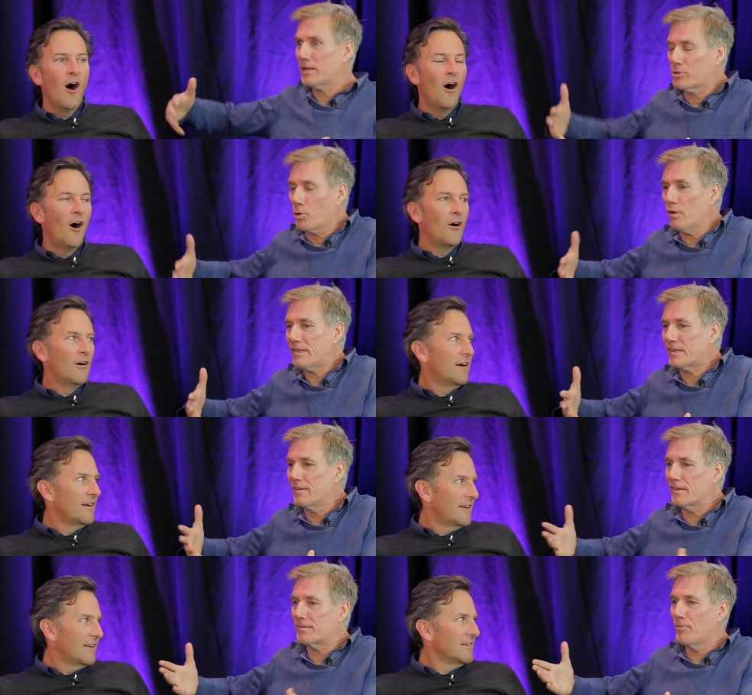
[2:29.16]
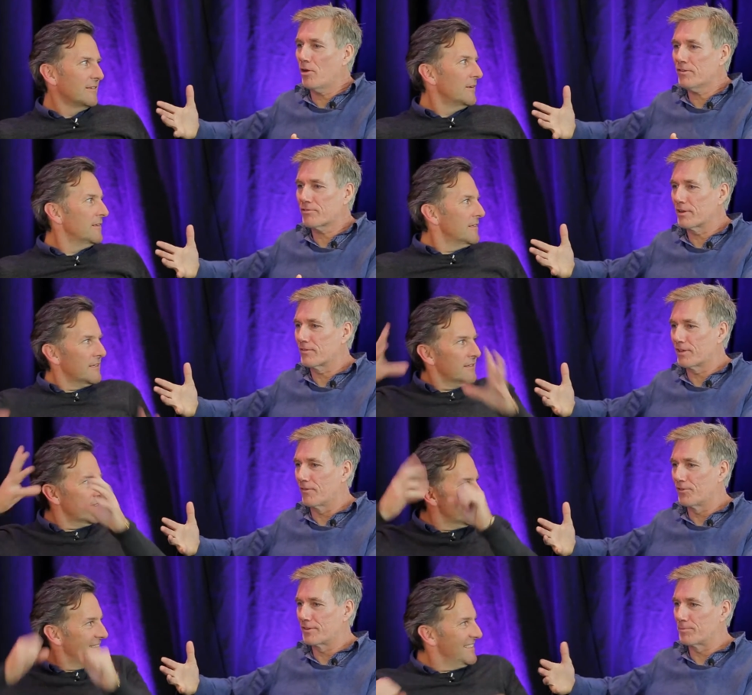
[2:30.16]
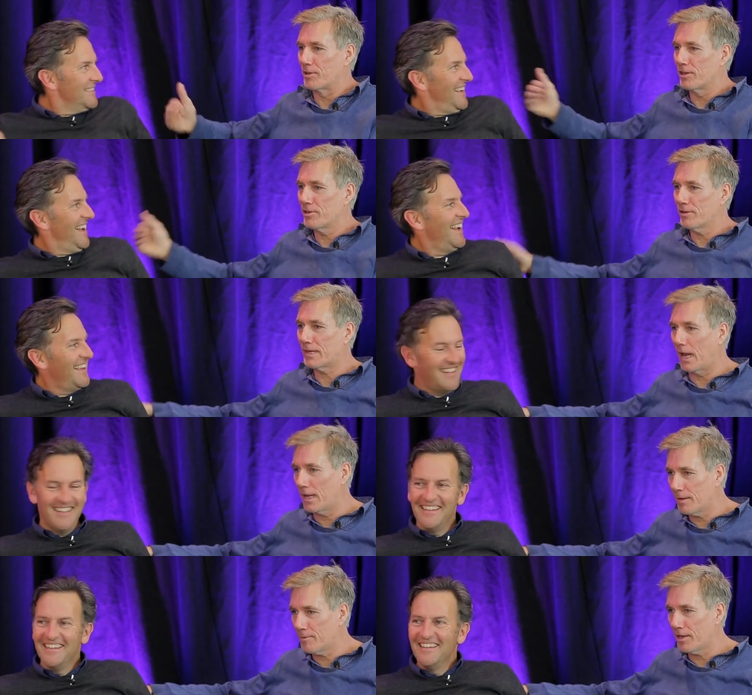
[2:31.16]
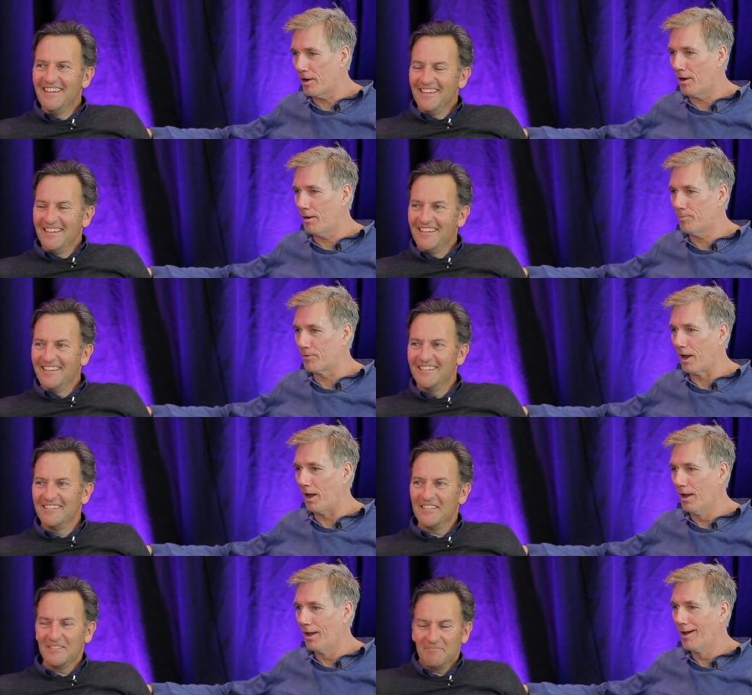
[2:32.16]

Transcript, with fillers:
Speaker 1: been cloistered in this monastery of self-discipline. Are you kidding me? Hobson. Opera.